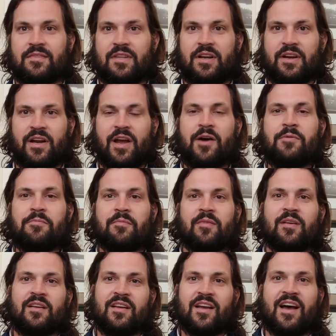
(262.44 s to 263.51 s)
There you go.
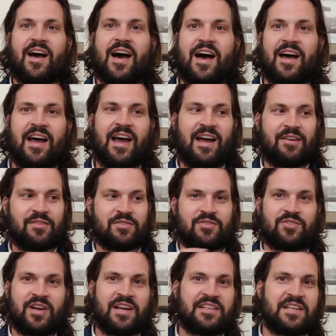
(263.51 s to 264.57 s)
I was
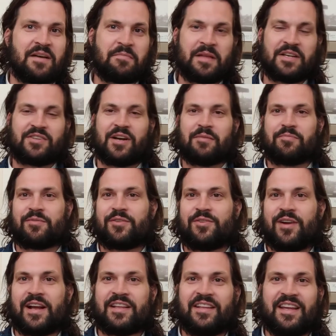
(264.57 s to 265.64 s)
trying to time that drop
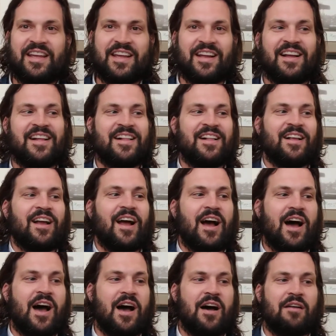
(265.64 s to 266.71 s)
correctly.
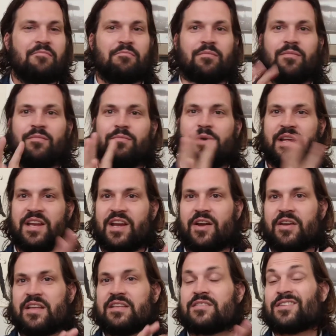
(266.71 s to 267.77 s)
But,
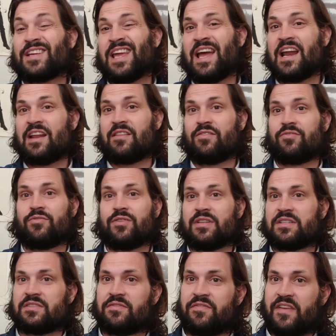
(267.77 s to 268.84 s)
he's looking at it through
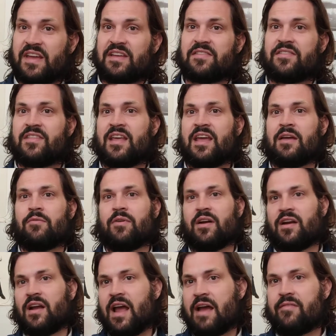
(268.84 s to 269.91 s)
this faith thing
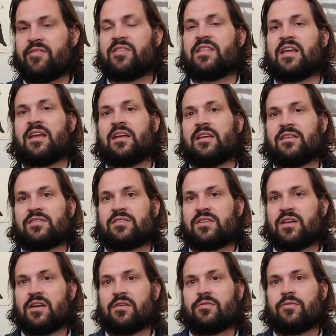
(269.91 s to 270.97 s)
where everything is,
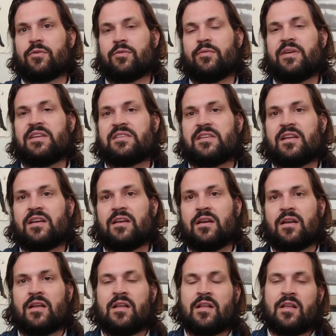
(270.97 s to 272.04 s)
for a
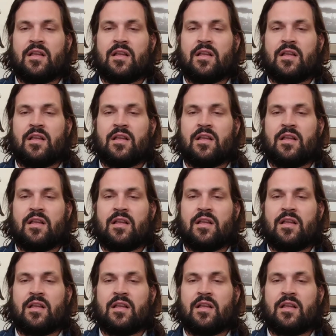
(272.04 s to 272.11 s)
reason.